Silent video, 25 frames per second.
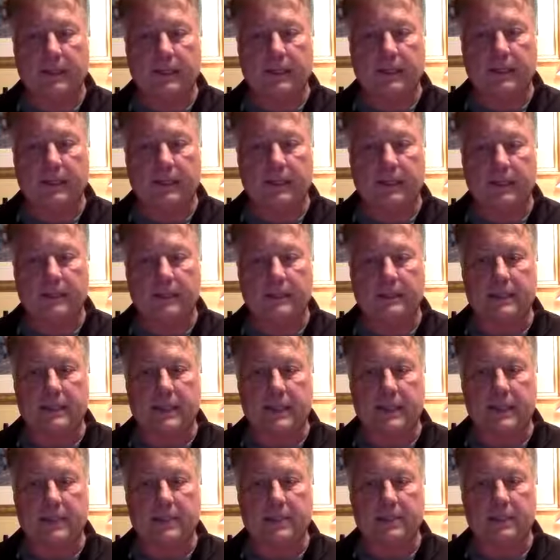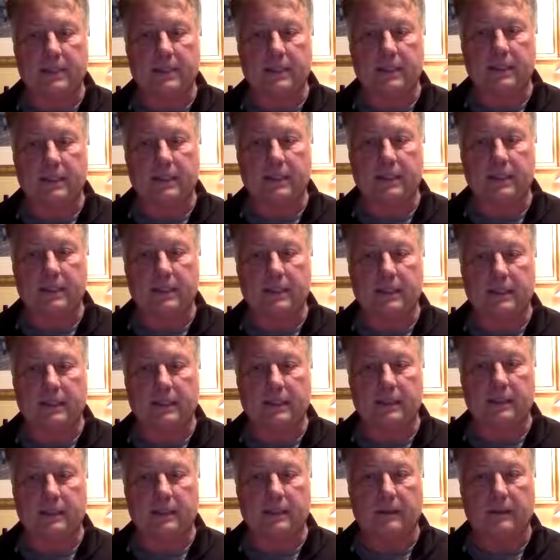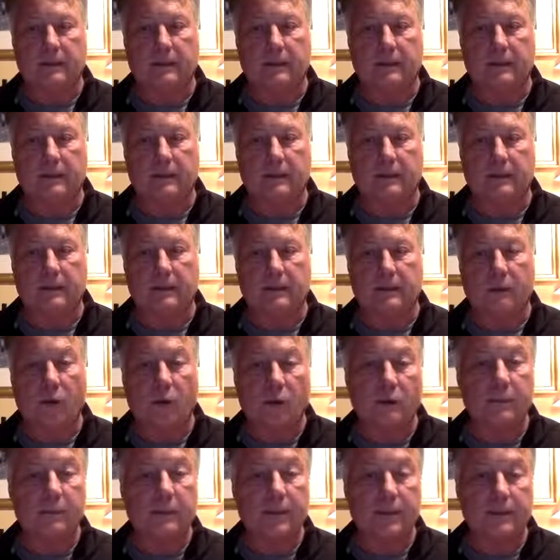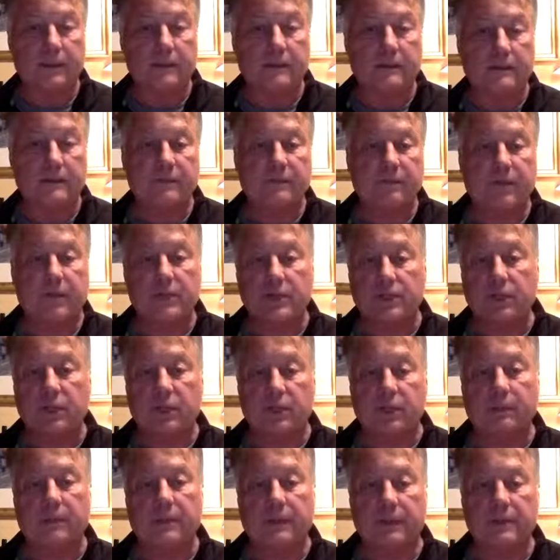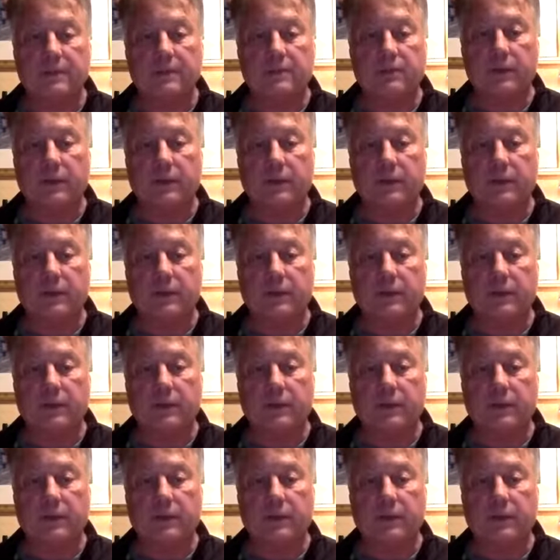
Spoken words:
And it's aged in oak barrels, French oak barrels.